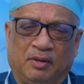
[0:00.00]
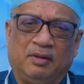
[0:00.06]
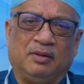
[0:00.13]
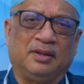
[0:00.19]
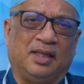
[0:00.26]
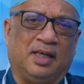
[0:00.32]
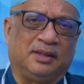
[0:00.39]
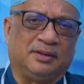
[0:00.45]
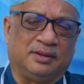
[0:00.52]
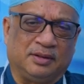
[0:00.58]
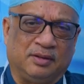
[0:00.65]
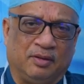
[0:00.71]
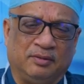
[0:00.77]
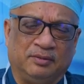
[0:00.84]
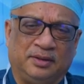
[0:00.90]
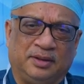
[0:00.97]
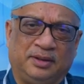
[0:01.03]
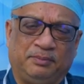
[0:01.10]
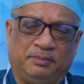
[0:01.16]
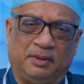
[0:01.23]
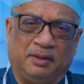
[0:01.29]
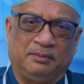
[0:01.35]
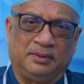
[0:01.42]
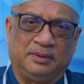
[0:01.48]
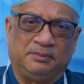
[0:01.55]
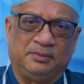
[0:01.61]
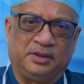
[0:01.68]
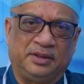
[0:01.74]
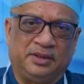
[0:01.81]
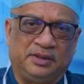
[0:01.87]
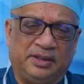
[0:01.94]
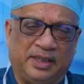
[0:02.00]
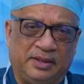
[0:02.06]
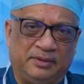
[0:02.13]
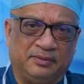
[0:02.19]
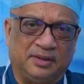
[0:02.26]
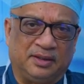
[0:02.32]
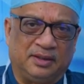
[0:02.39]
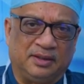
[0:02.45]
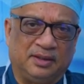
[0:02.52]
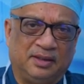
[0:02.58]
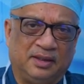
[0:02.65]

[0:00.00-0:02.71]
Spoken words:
or rather coronary problems in general.